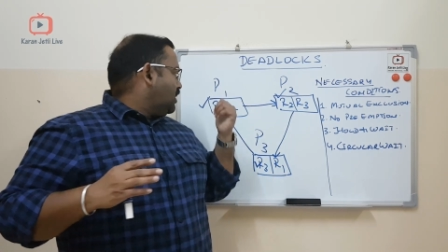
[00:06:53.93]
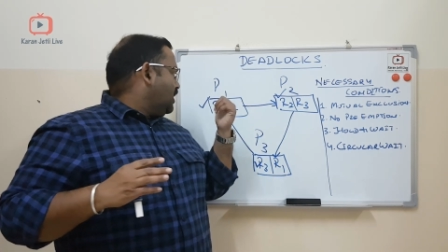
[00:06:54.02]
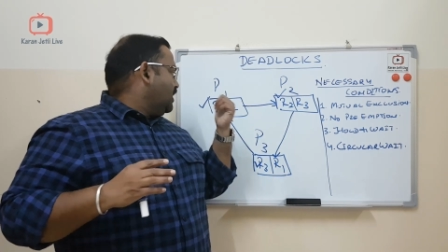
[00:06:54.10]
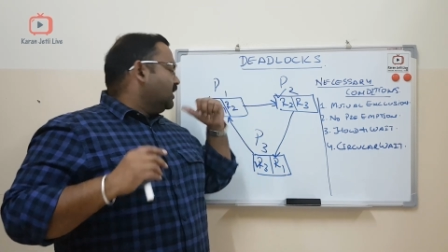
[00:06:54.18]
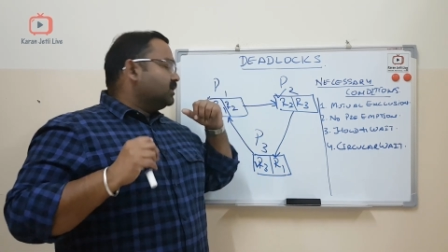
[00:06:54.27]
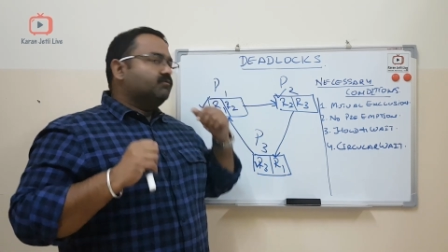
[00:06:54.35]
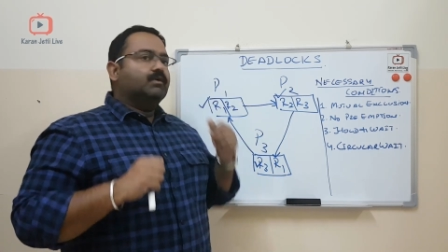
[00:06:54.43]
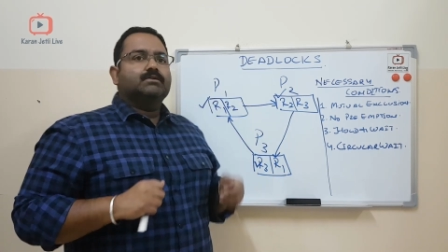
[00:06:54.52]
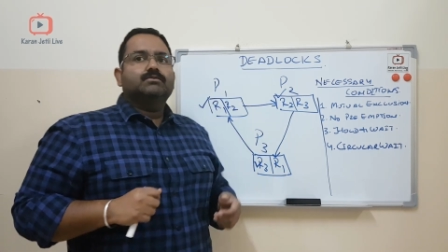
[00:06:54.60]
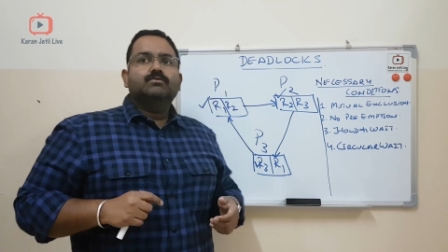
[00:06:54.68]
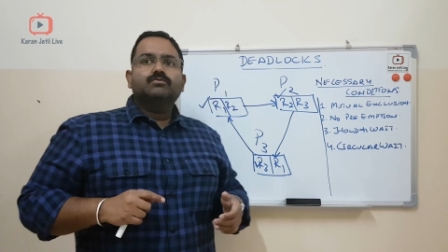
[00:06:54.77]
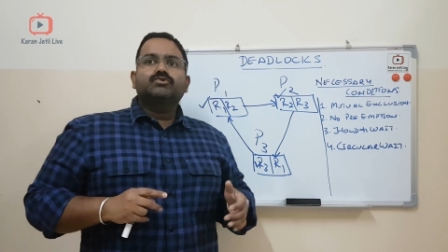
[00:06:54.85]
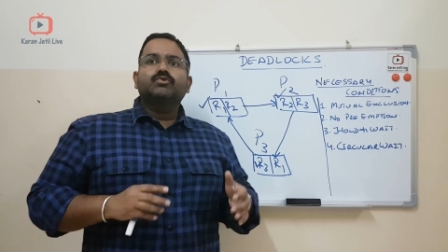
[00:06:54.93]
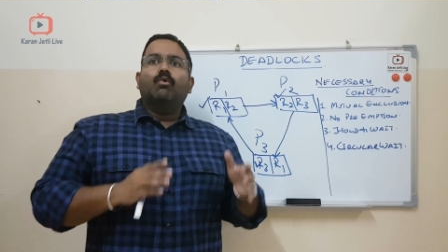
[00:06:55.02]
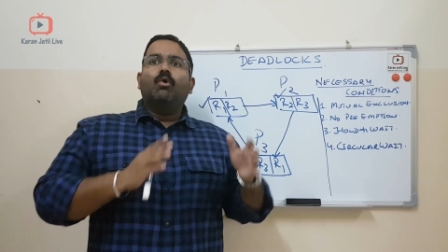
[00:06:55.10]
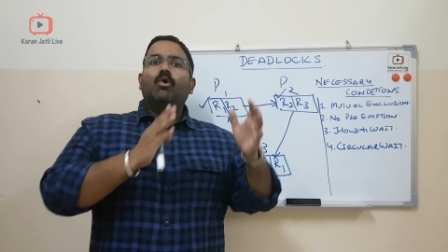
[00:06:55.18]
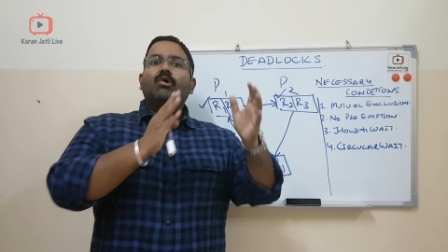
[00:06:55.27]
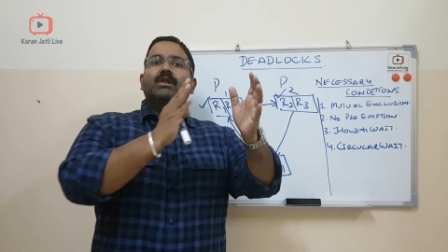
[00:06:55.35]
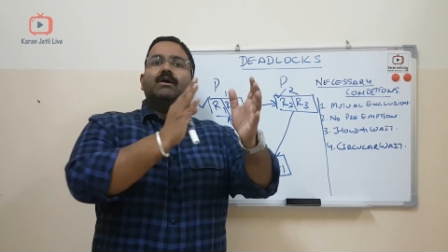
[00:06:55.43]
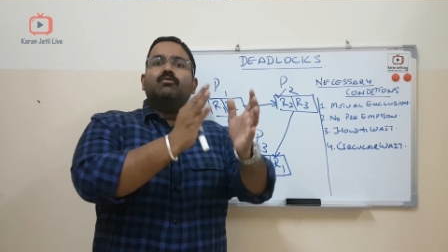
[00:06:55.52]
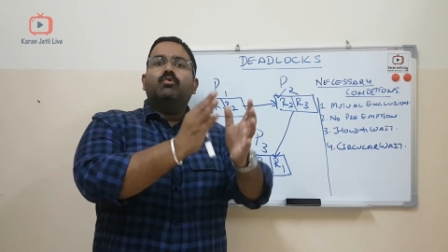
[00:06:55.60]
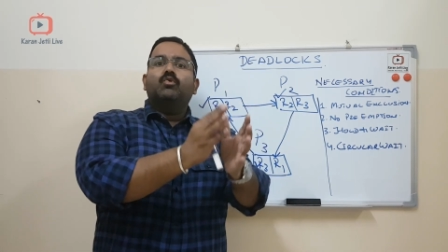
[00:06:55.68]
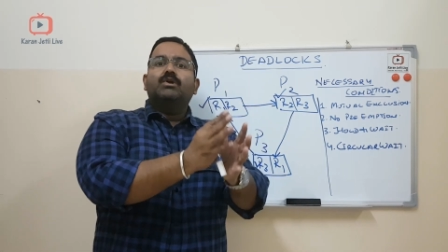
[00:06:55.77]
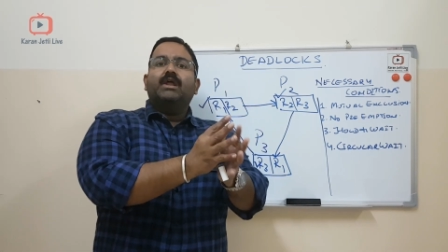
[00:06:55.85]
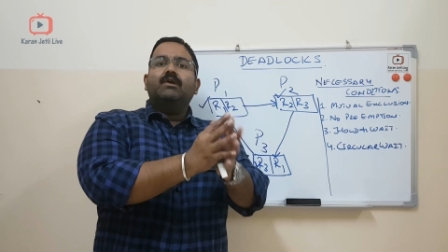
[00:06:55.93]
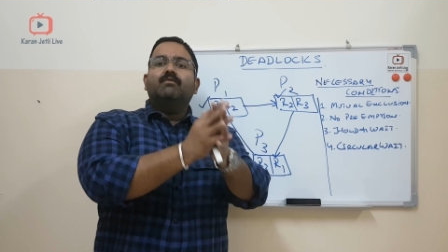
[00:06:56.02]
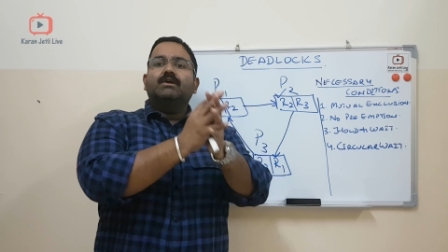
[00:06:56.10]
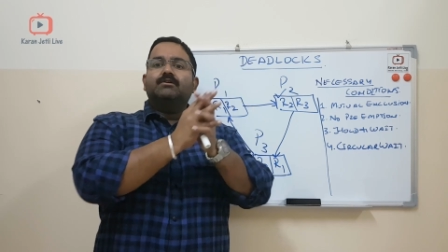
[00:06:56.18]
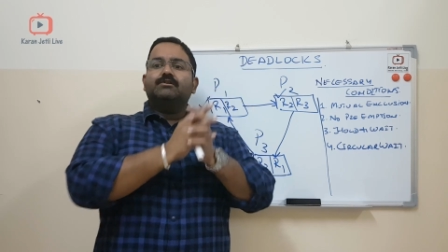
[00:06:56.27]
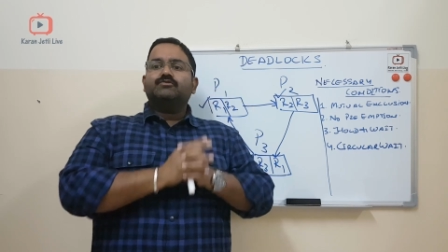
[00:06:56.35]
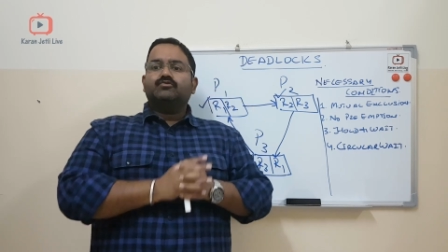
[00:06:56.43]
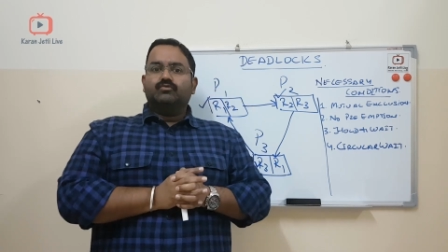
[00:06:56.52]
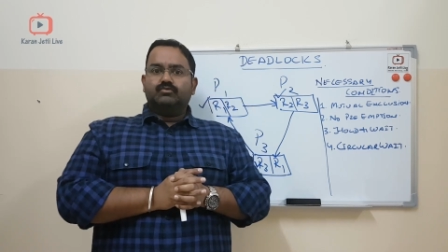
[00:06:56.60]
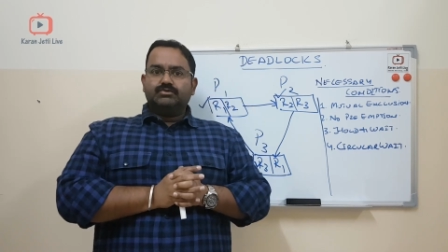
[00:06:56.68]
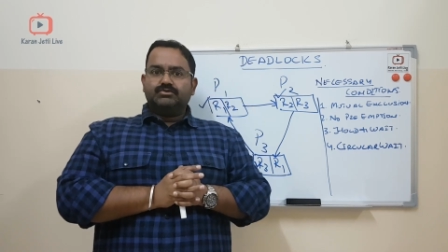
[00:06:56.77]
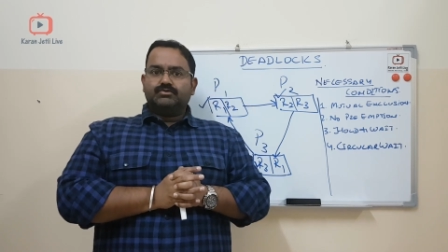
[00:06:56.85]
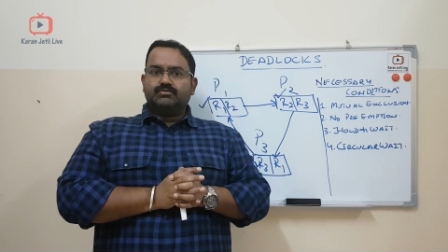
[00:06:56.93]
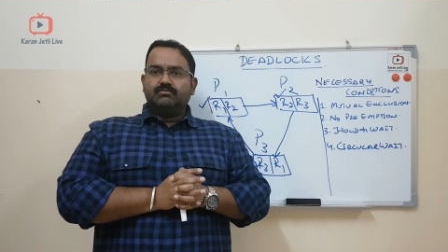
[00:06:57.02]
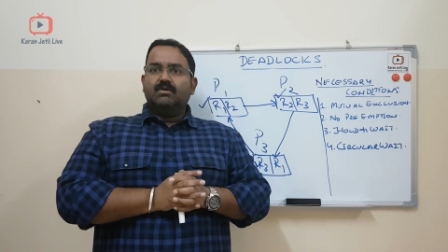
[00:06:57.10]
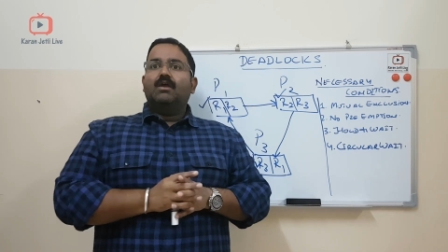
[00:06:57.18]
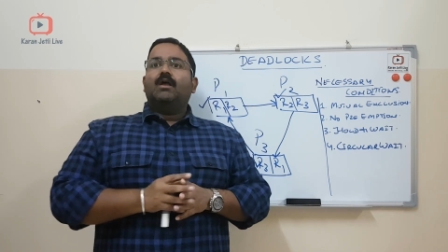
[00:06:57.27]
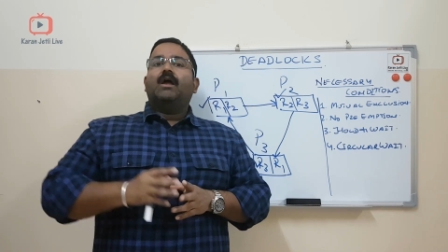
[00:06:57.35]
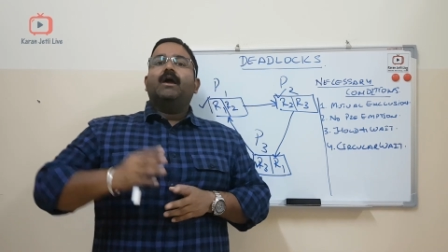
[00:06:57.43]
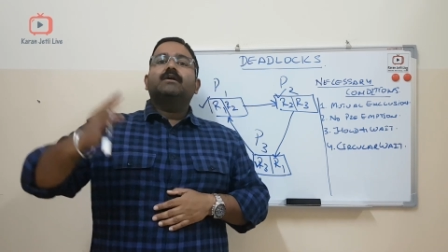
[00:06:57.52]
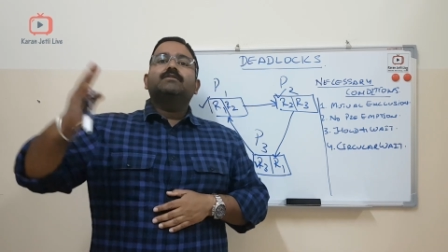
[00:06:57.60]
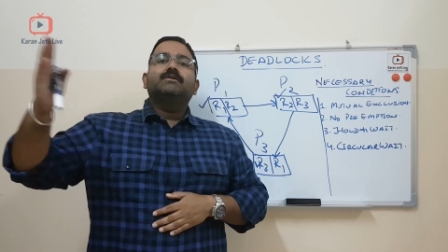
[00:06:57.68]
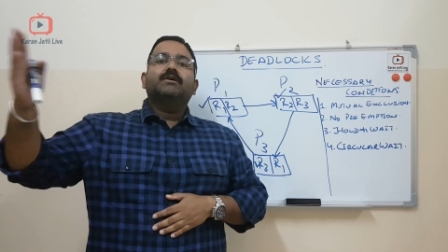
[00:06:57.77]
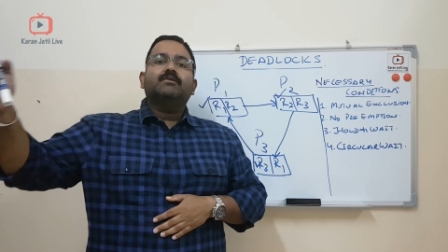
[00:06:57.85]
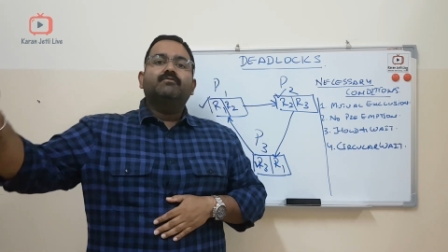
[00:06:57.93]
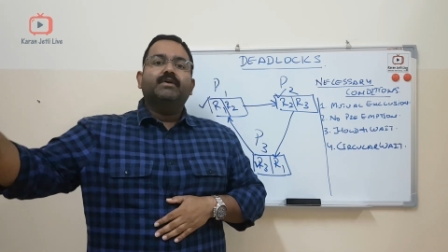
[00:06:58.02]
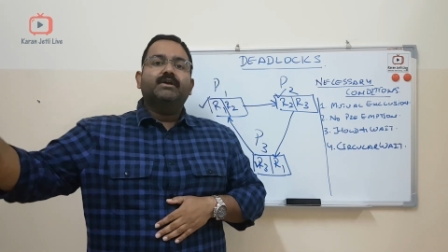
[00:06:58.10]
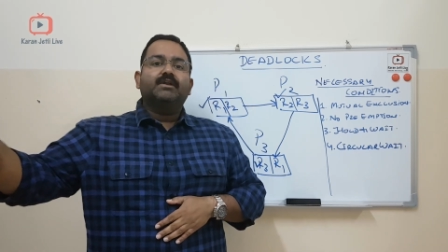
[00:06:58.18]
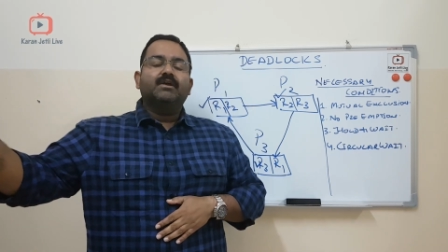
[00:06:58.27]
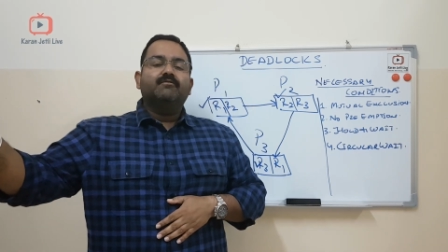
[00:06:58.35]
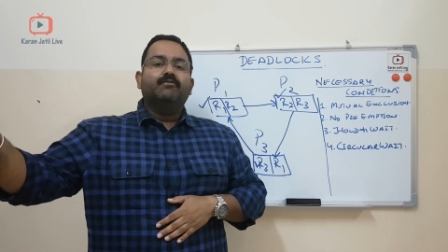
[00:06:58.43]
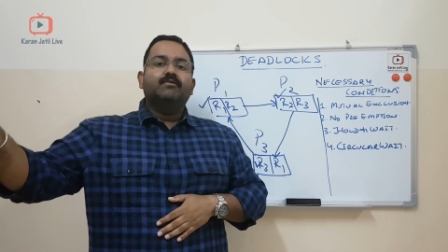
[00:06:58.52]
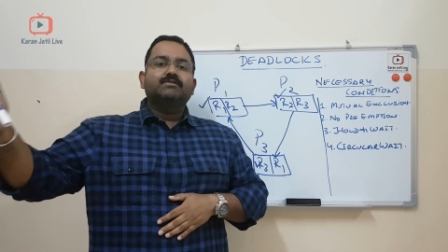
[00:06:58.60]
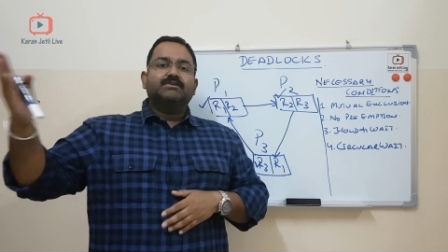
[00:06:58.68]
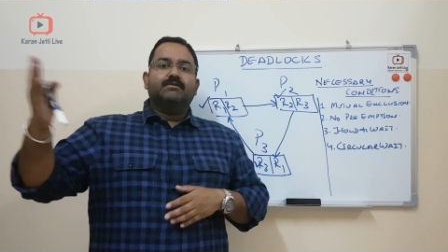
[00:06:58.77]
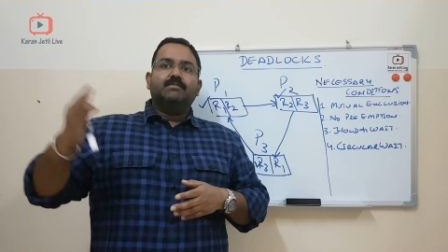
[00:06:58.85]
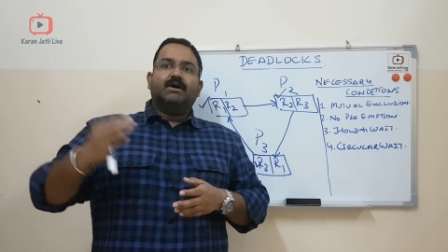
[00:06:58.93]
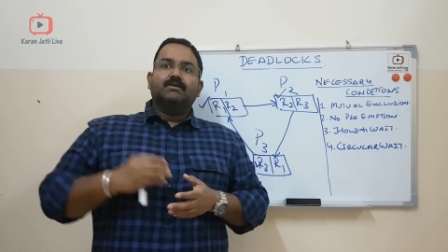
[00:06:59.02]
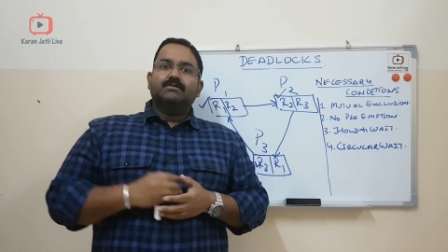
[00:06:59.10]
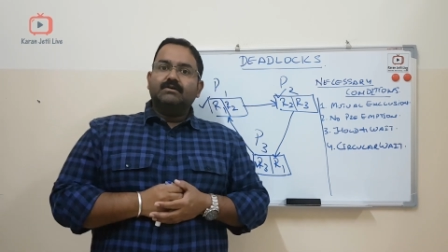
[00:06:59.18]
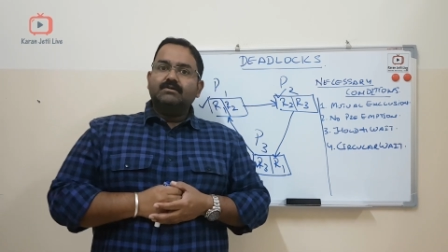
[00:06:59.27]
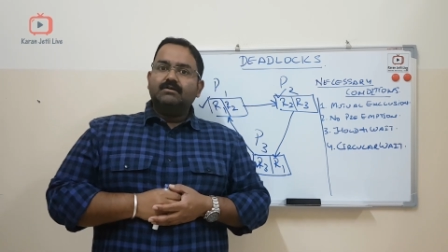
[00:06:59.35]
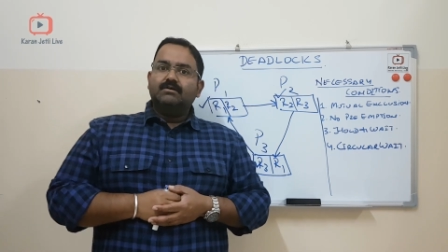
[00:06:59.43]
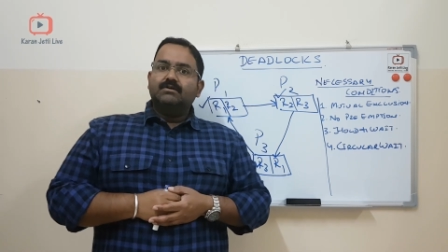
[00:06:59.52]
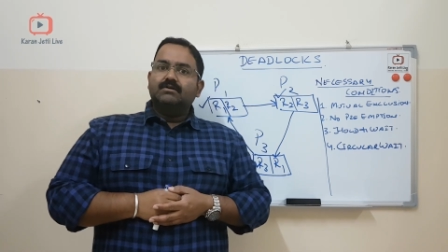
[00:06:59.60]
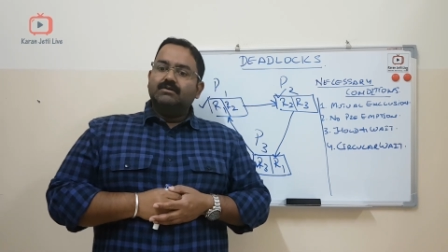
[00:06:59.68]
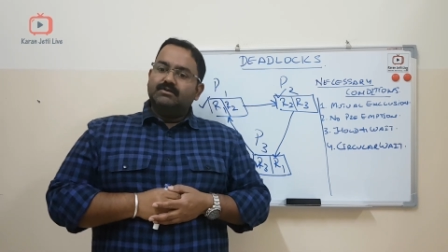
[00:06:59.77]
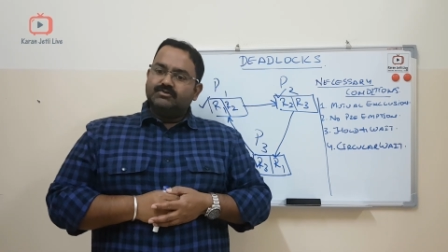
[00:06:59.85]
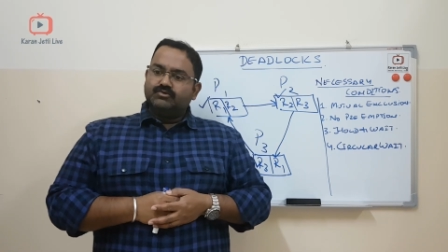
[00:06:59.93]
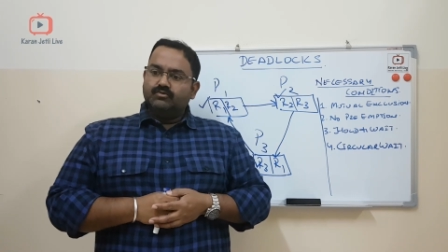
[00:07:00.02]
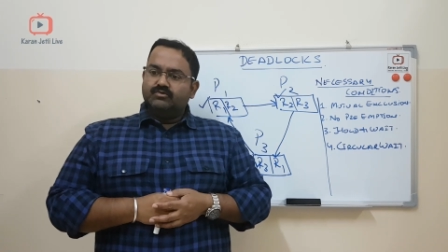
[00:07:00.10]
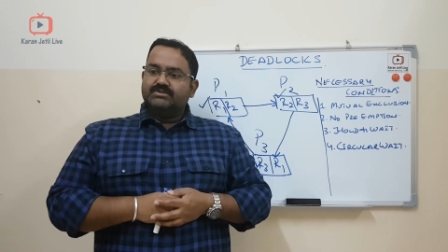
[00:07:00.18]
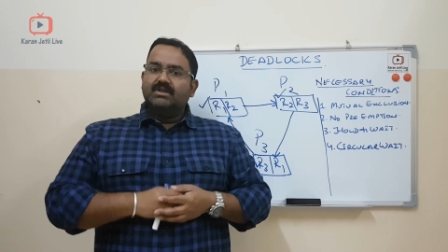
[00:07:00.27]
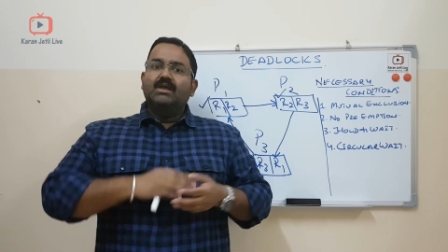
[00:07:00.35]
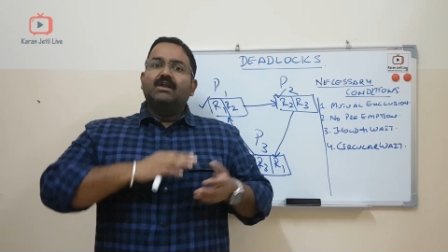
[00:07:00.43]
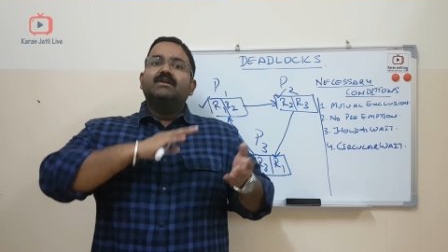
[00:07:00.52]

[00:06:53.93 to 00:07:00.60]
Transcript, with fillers: R1. So all are holding one resource and they are waiting for some other resource.